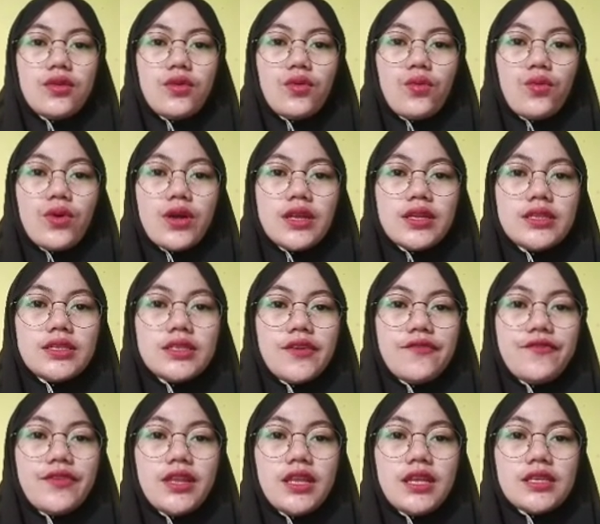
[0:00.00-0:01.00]
1.
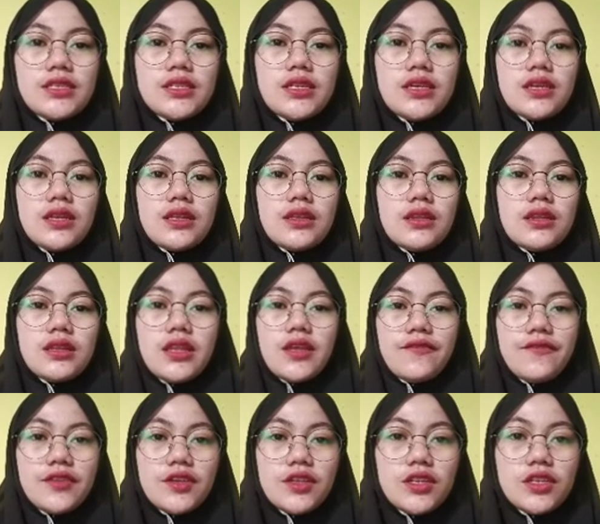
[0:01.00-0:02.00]

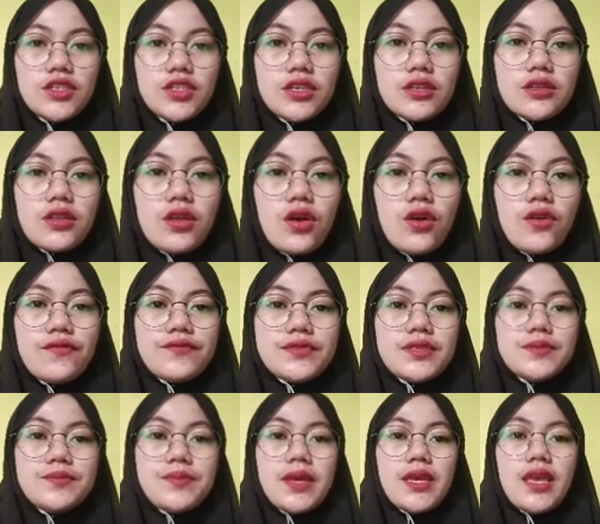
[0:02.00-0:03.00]
Definition of
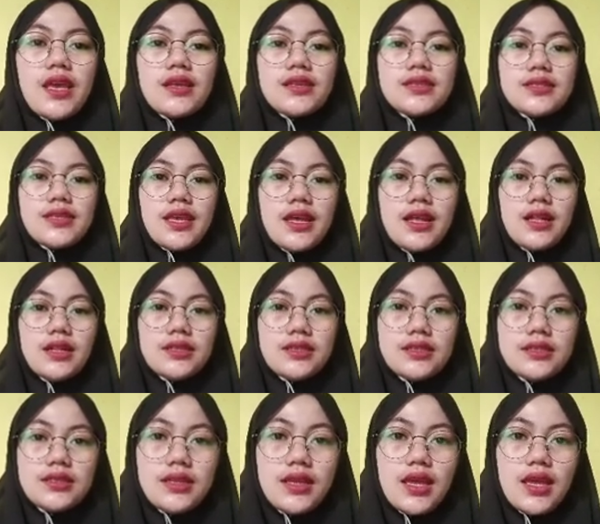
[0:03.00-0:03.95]
speaking skills.